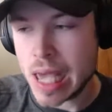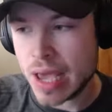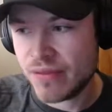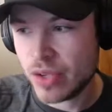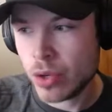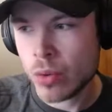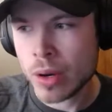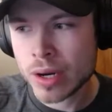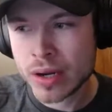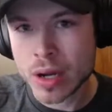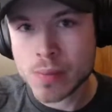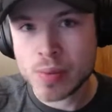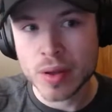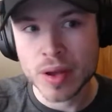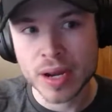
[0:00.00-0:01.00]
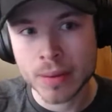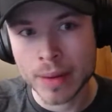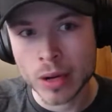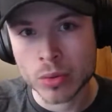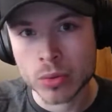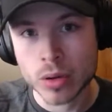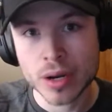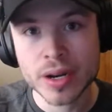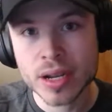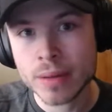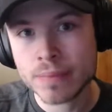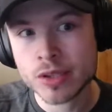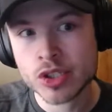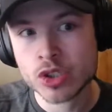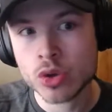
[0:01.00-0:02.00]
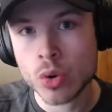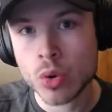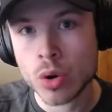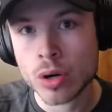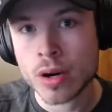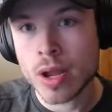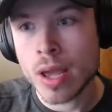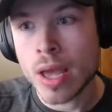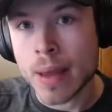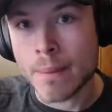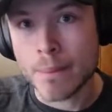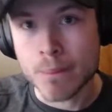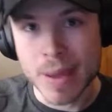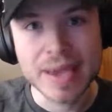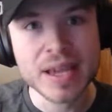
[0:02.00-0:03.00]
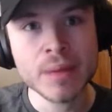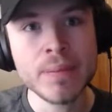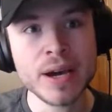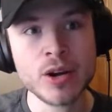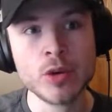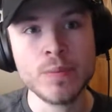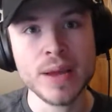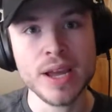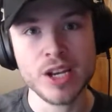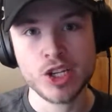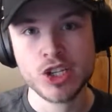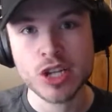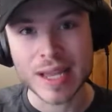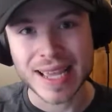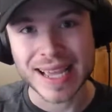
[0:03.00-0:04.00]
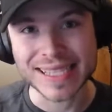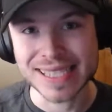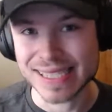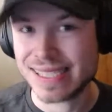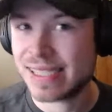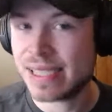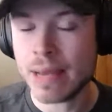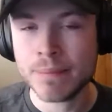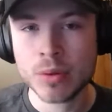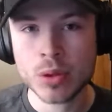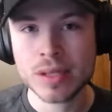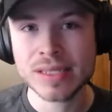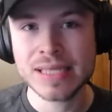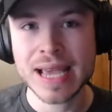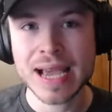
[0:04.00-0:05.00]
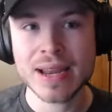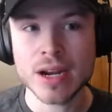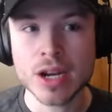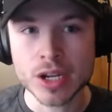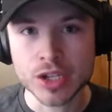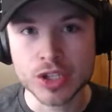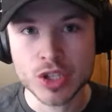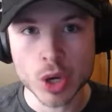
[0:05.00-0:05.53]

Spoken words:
If you want to complain about running up the score, make a better pitch. It's as simple as that.